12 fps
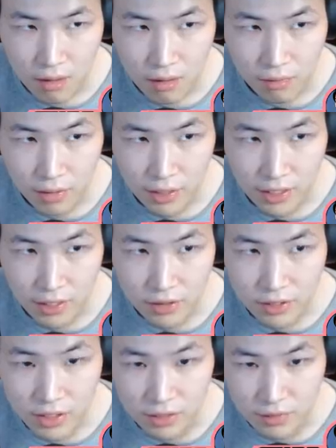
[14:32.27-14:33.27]
Right now the
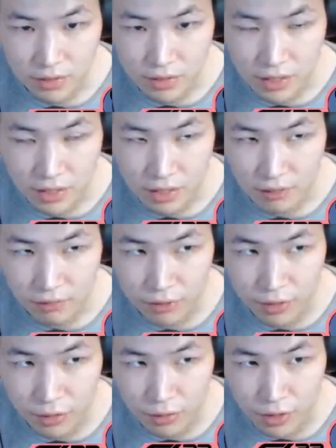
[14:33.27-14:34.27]
softs are dying off
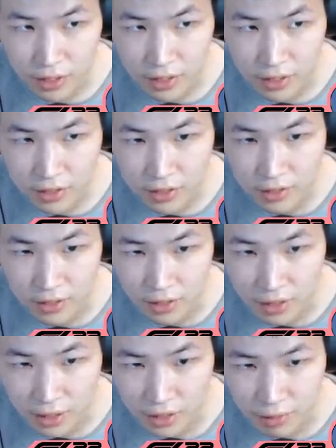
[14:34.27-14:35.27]
real quick, so I
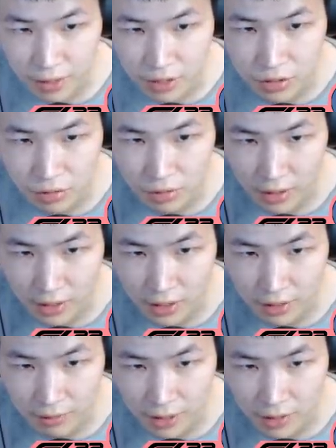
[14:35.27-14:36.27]
gotta make sure I
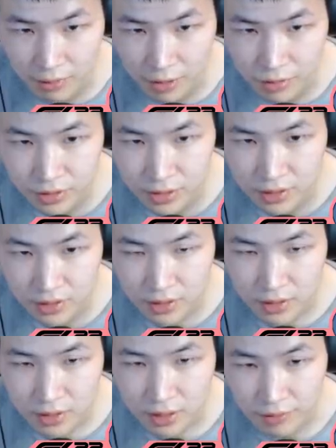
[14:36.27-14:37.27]
gotta make the most
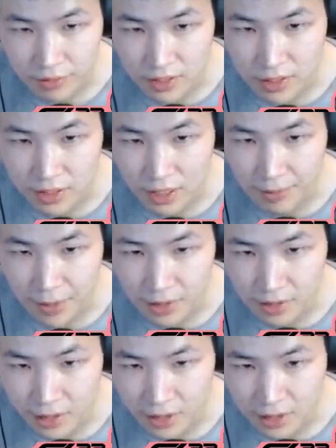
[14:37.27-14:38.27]
of this lap and the
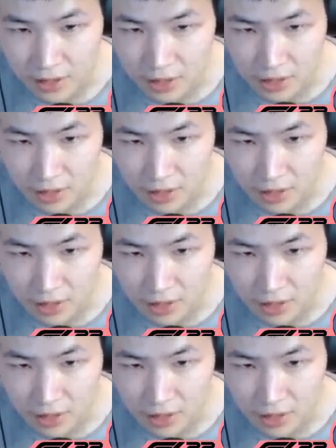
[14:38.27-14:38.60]
next.